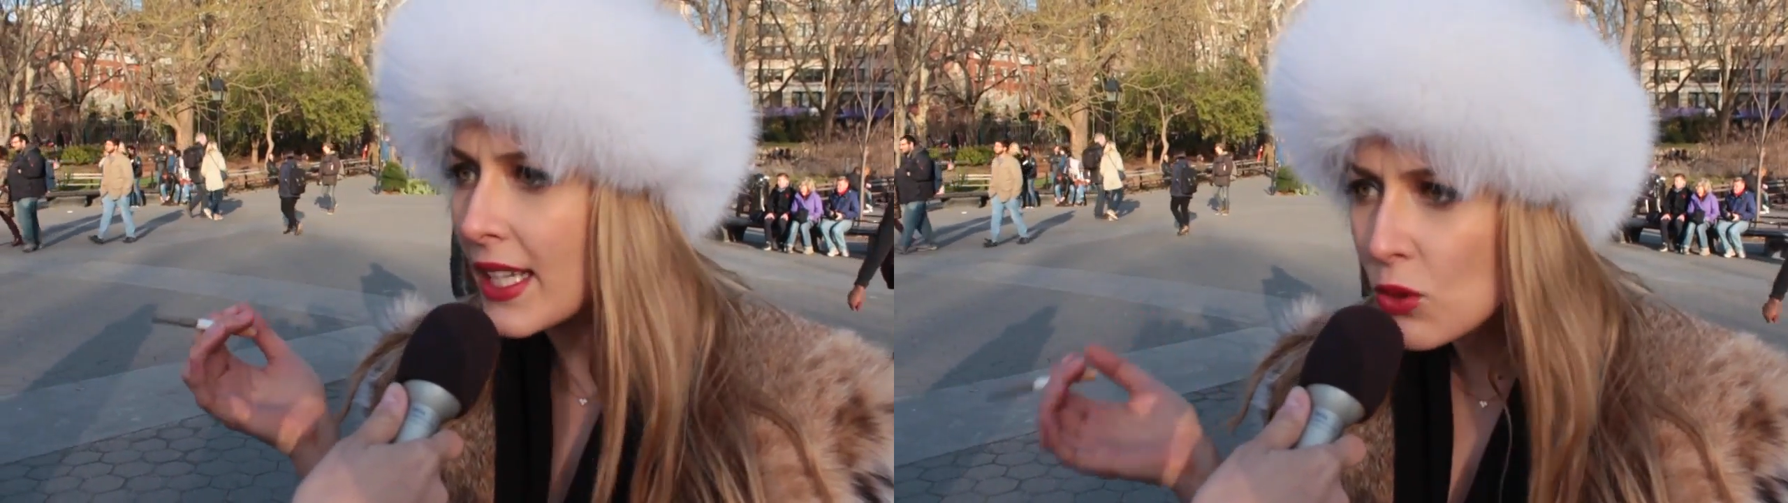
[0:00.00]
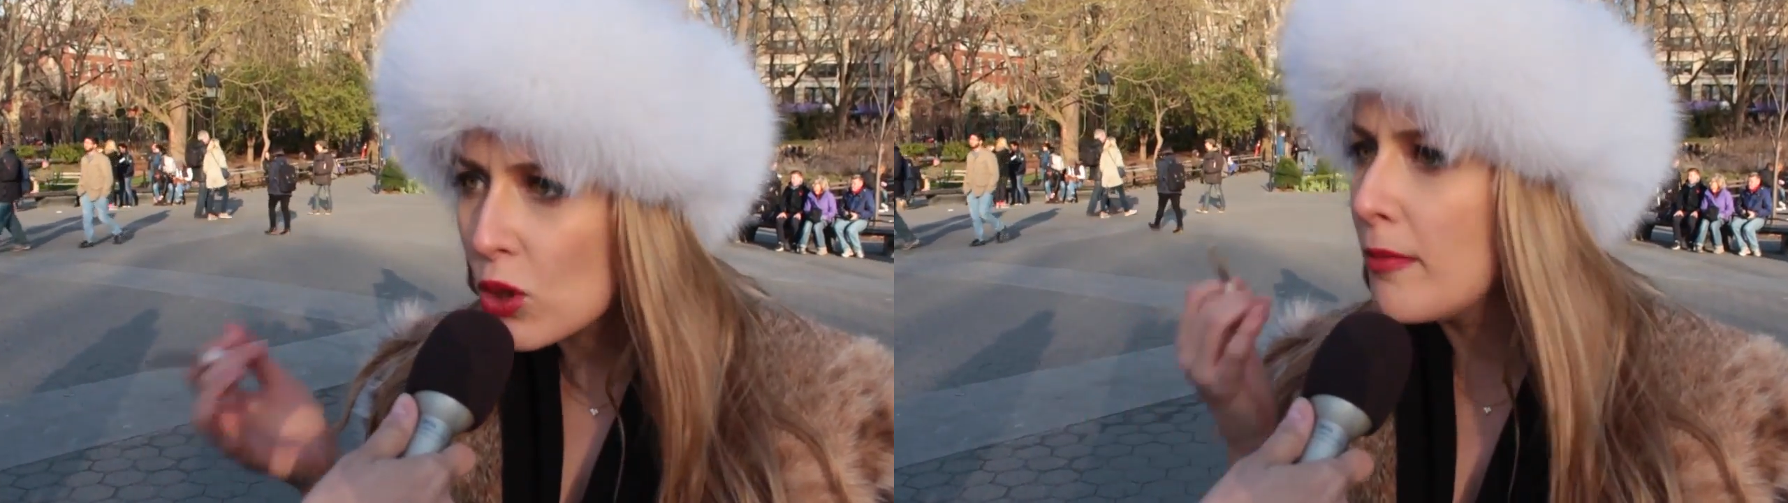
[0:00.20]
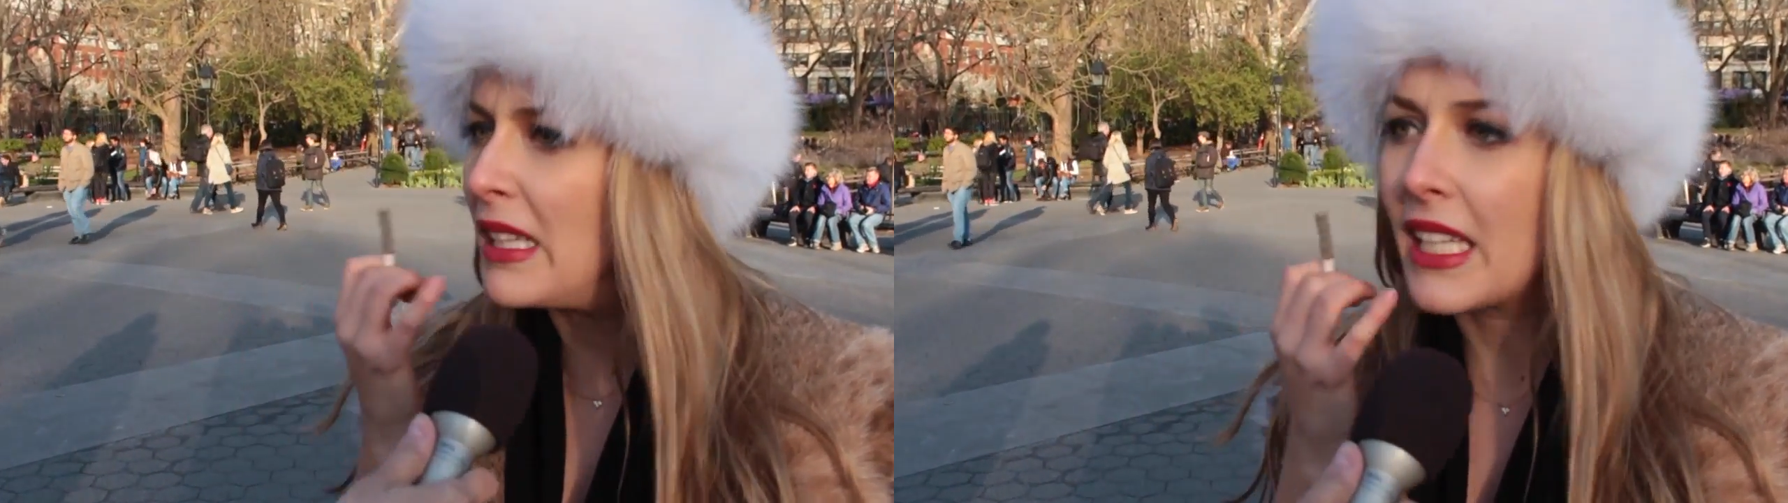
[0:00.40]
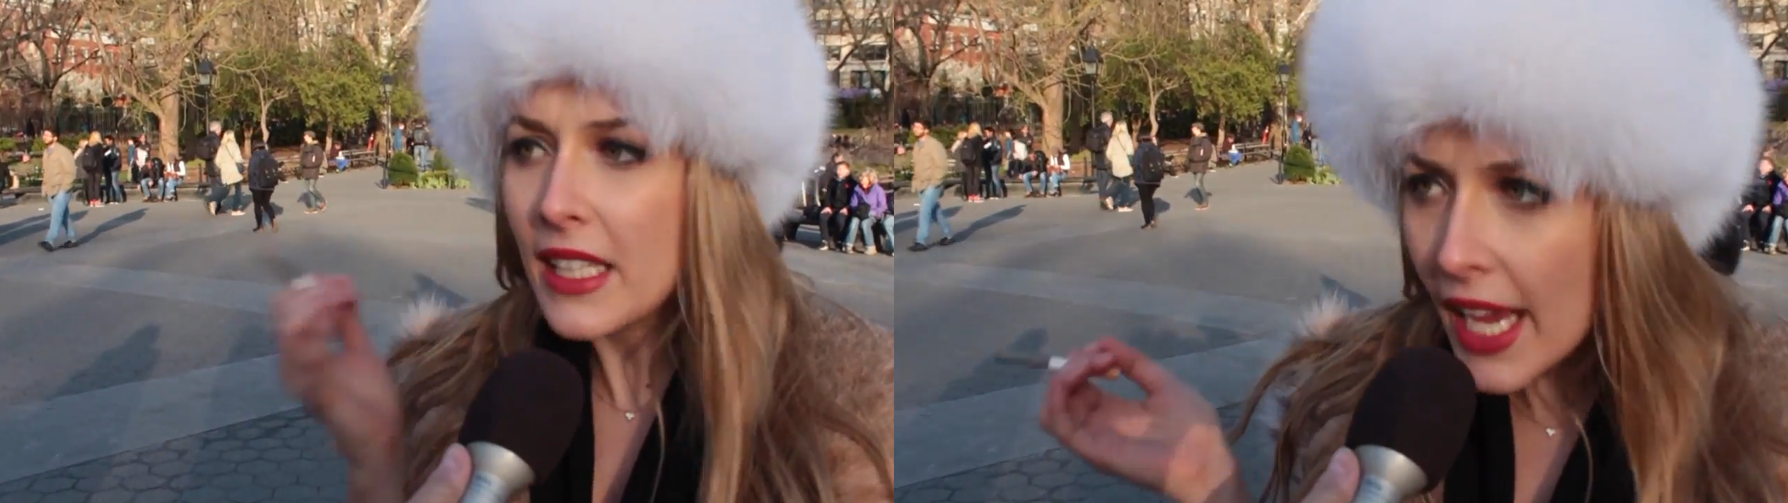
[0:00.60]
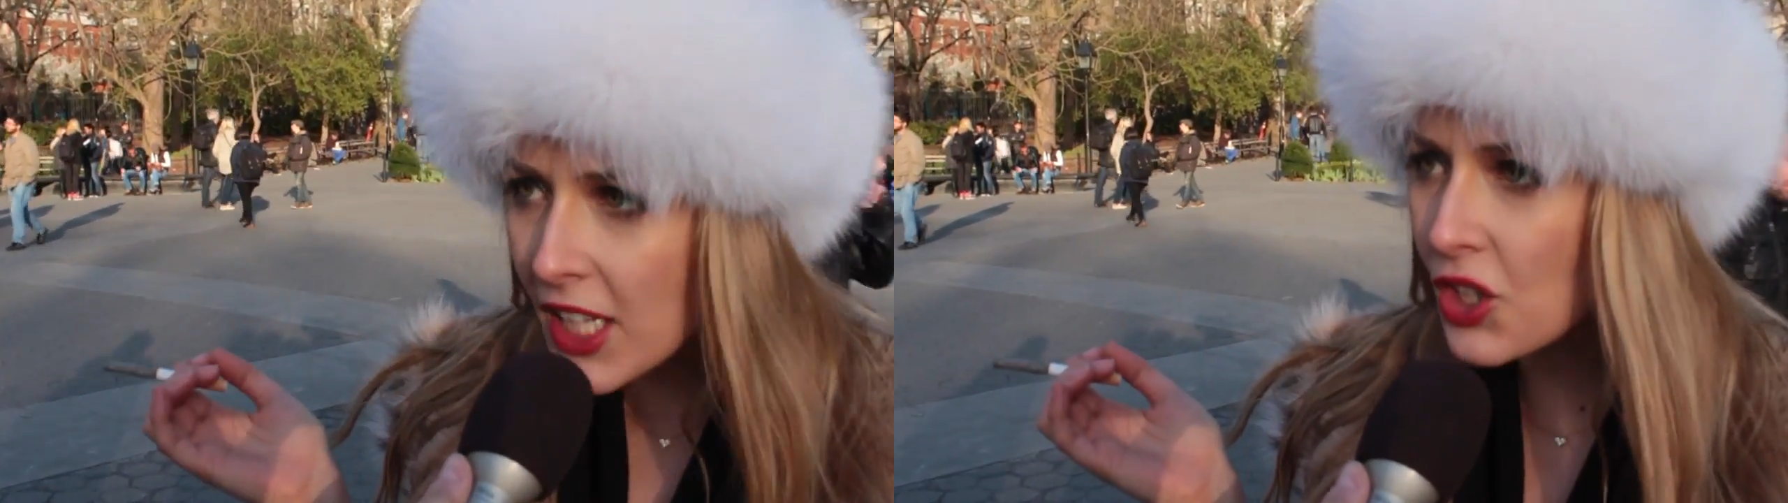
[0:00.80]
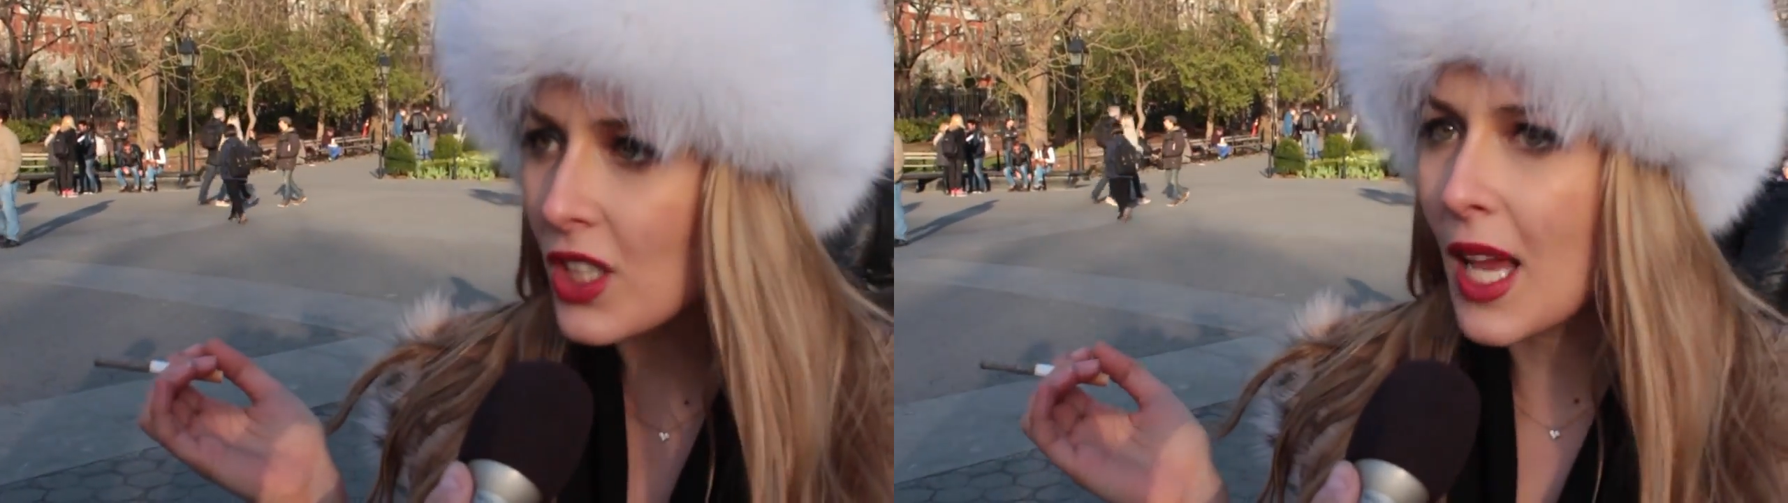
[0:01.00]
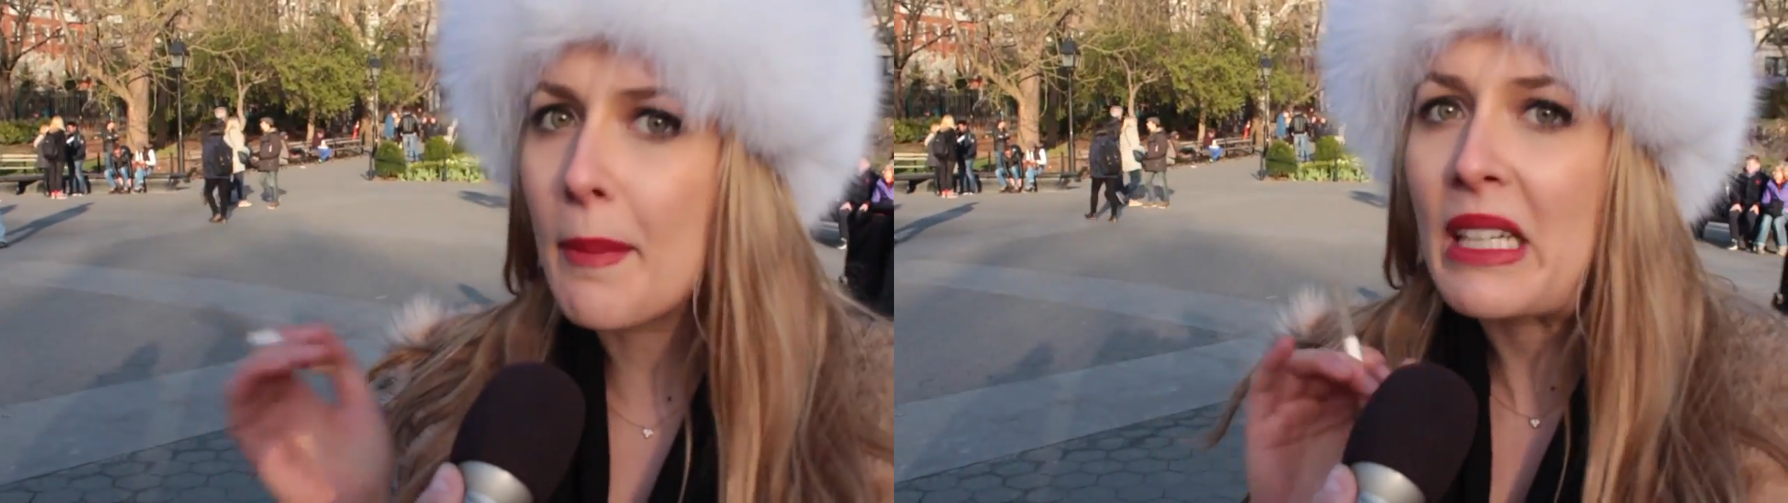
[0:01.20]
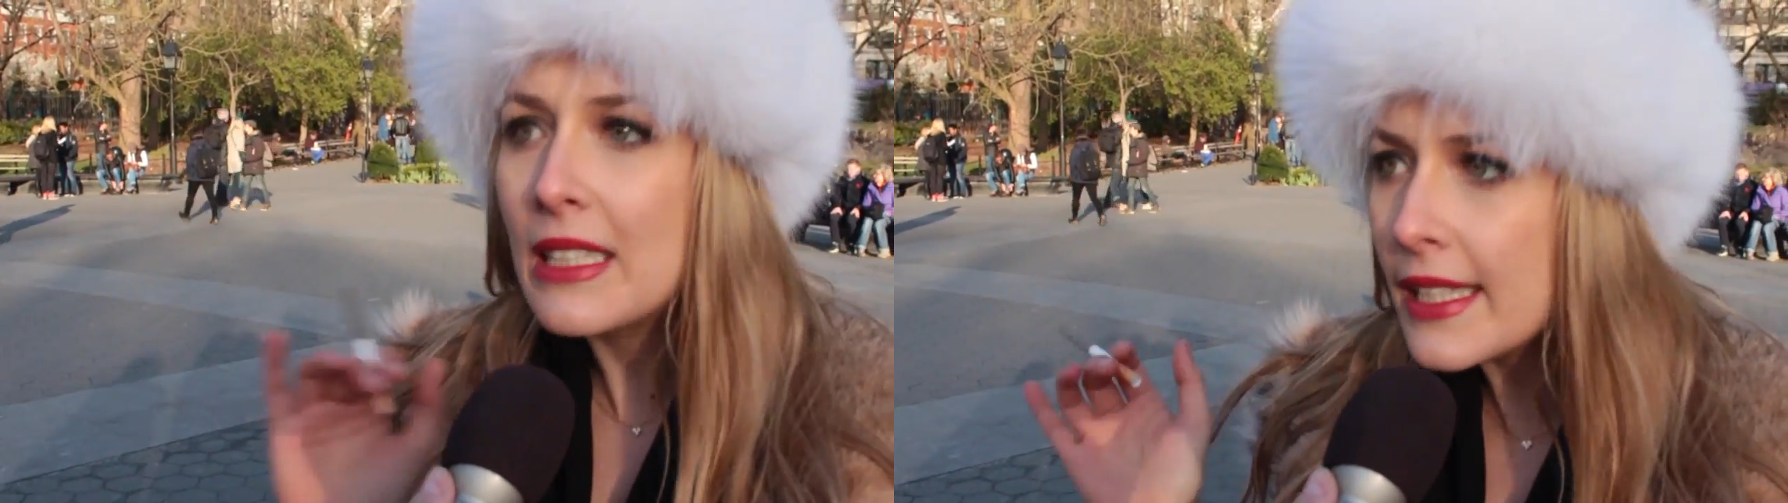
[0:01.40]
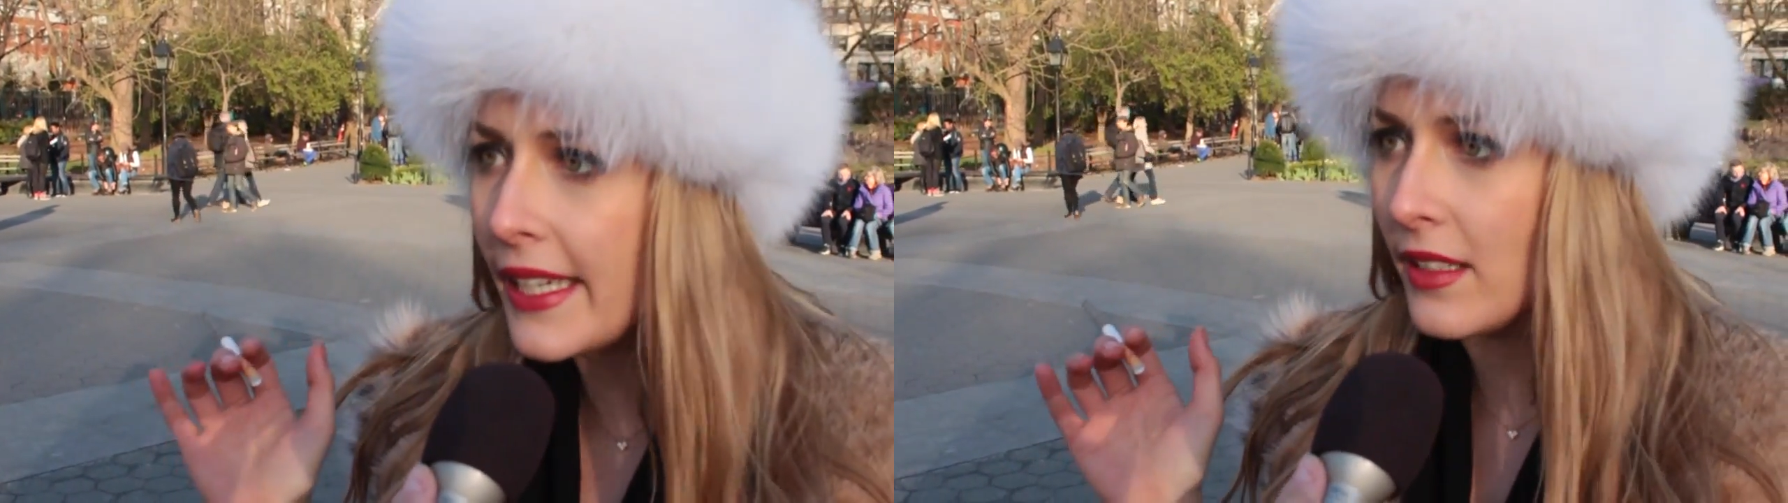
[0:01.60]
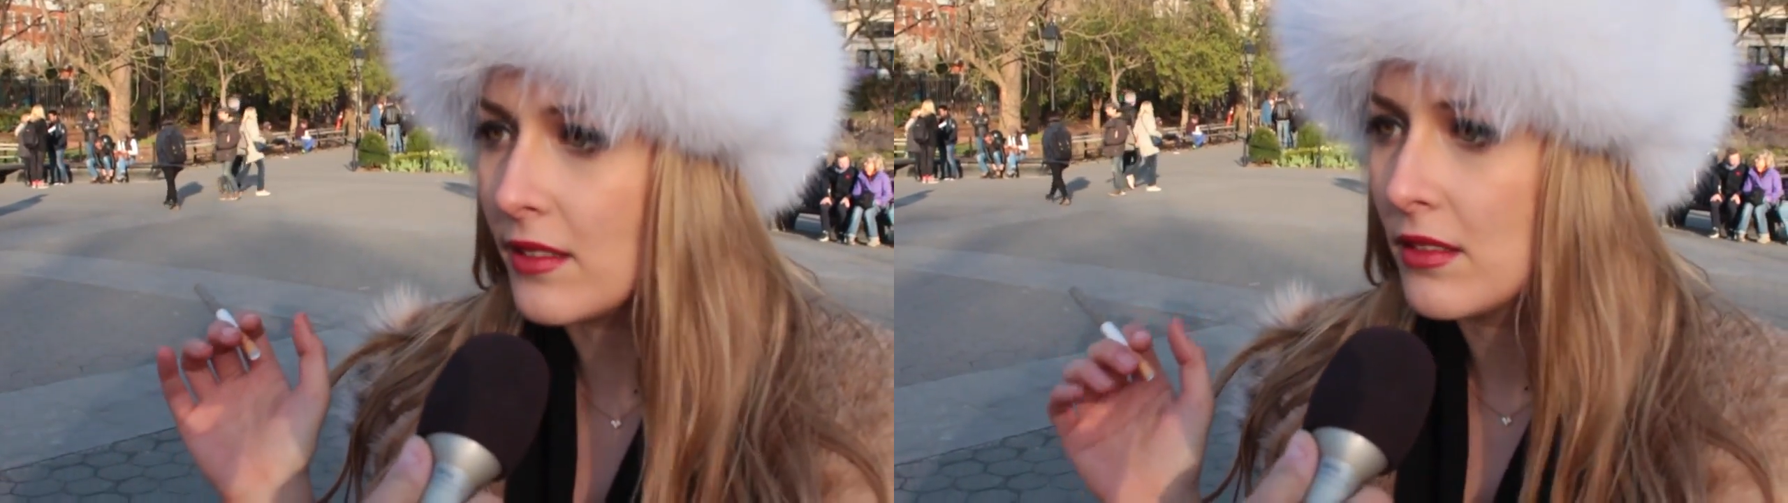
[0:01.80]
I took medication, I'm clean.